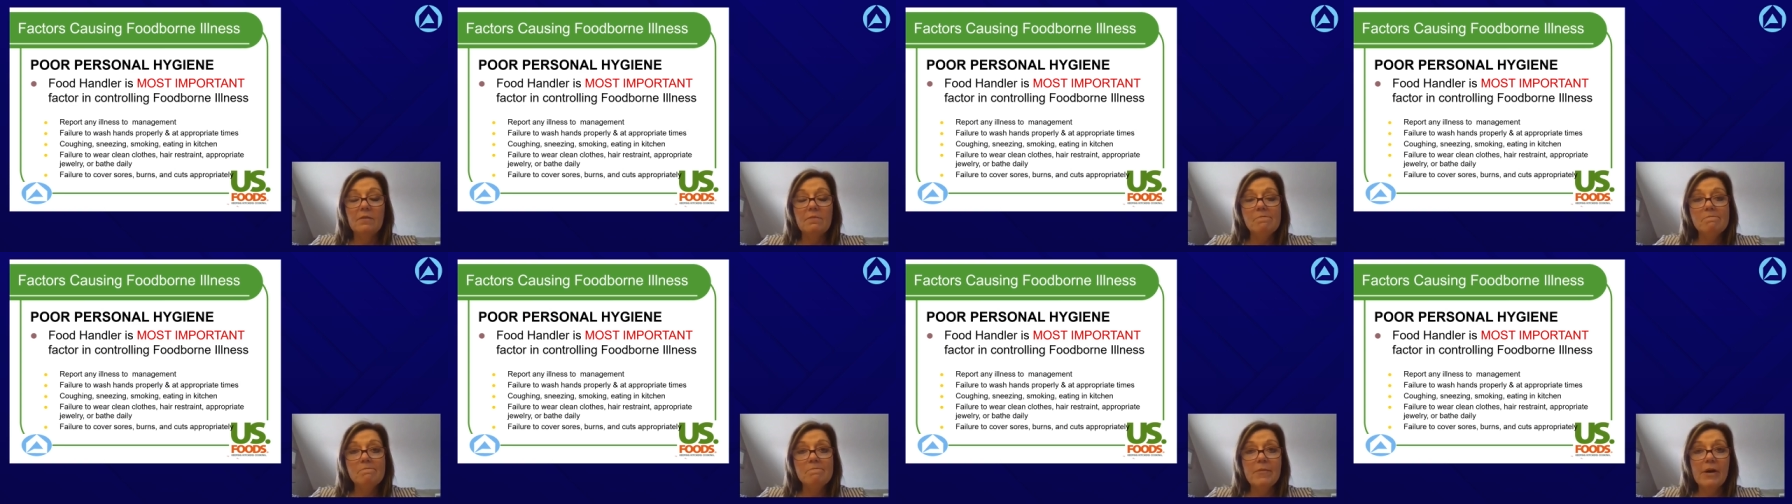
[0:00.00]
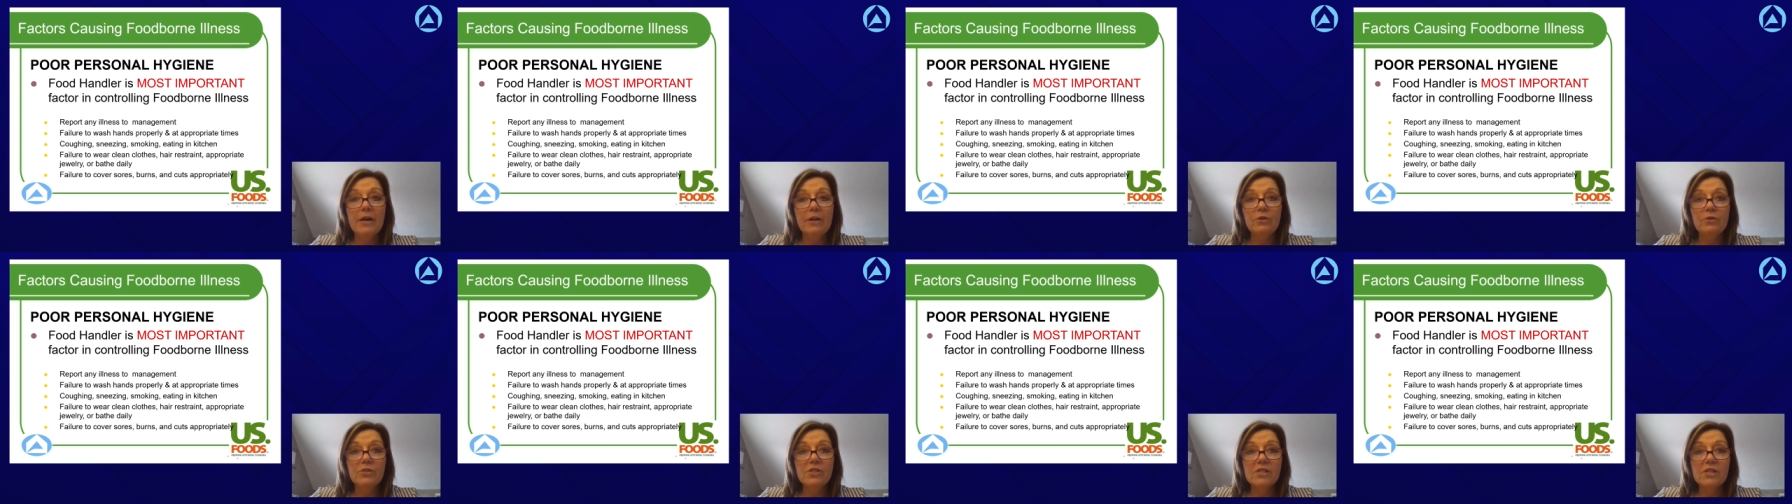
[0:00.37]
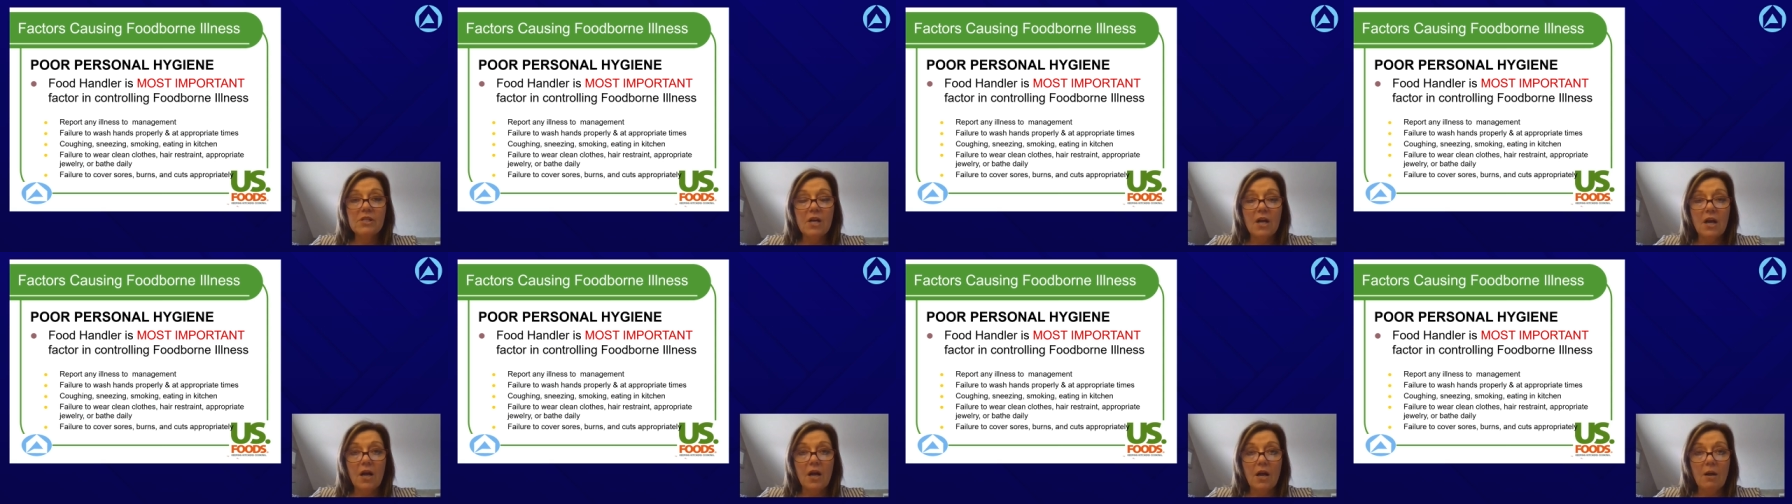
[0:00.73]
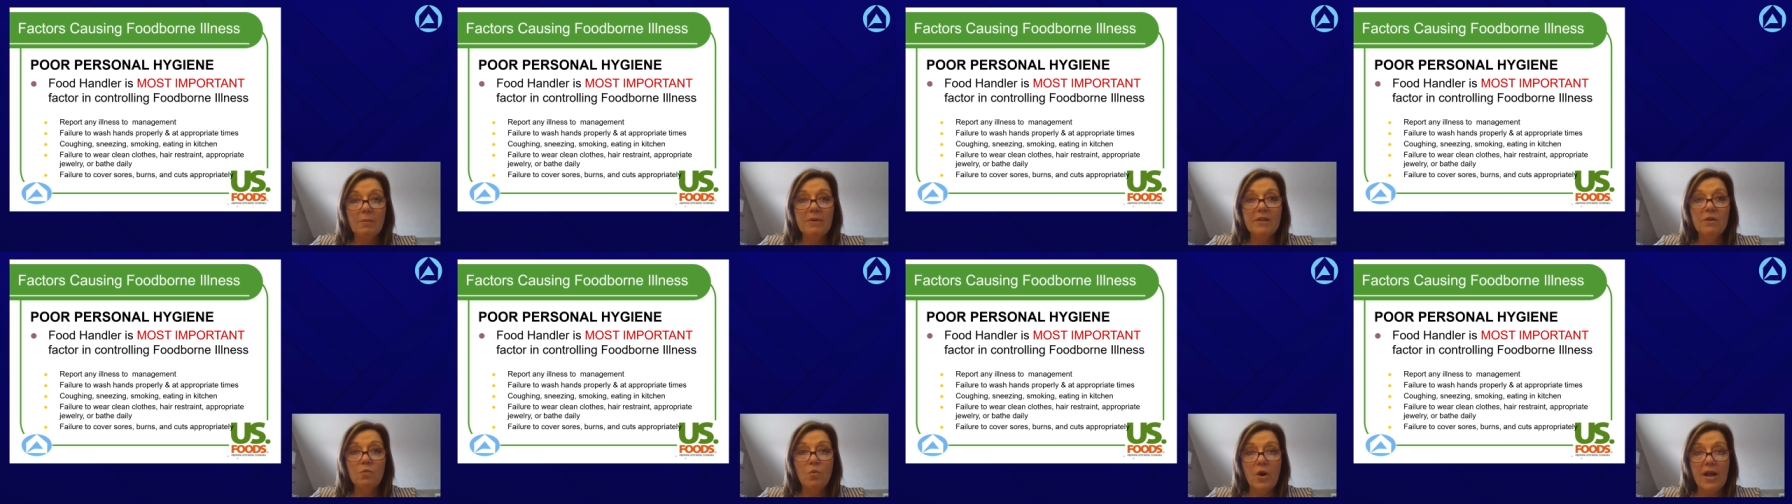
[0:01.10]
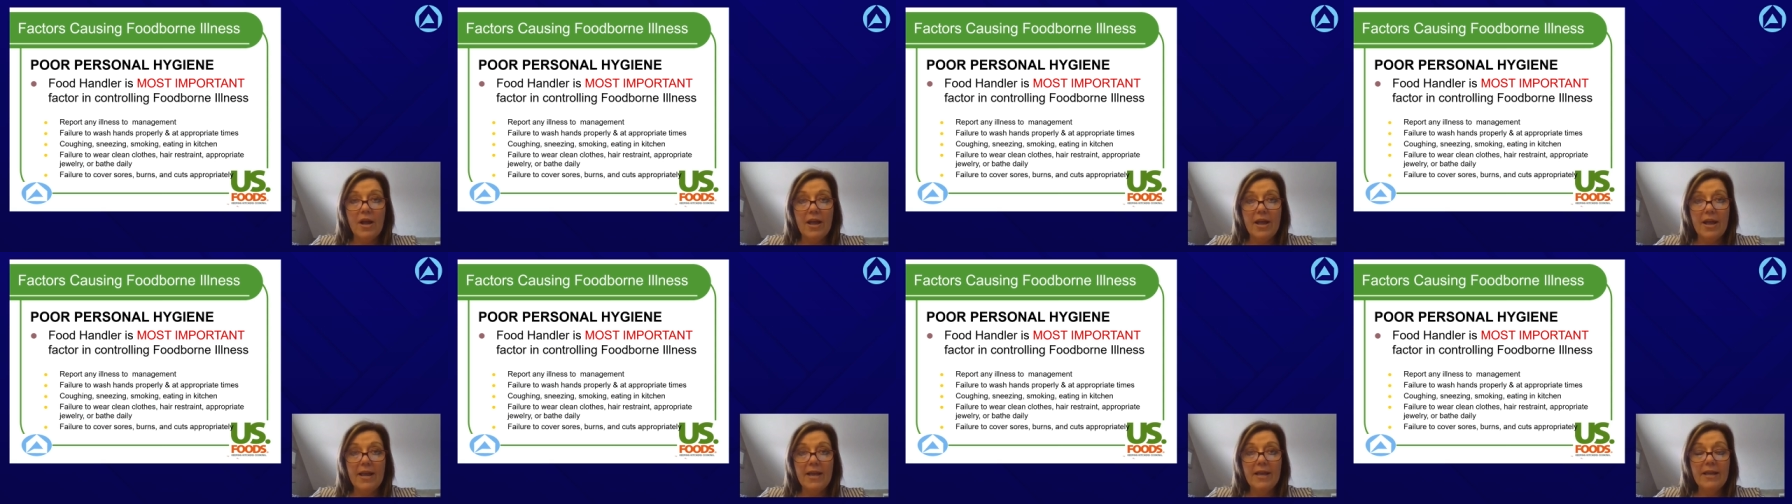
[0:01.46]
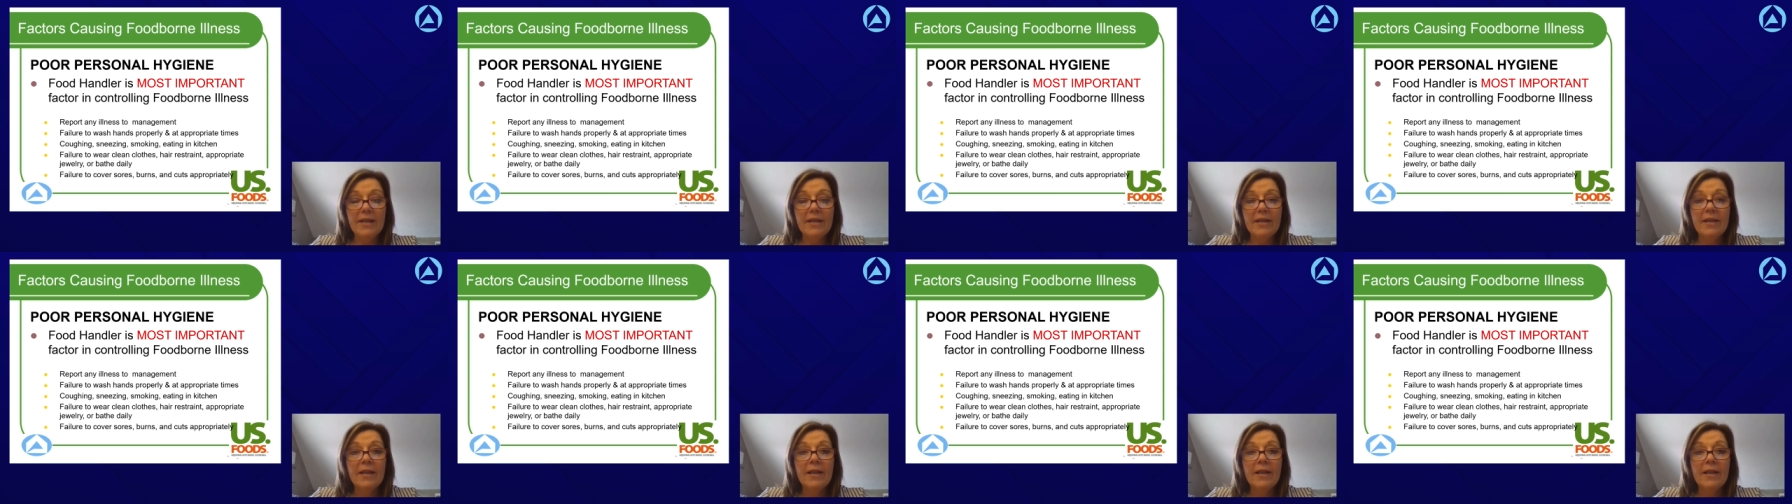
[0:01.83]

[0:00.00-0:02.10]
most common way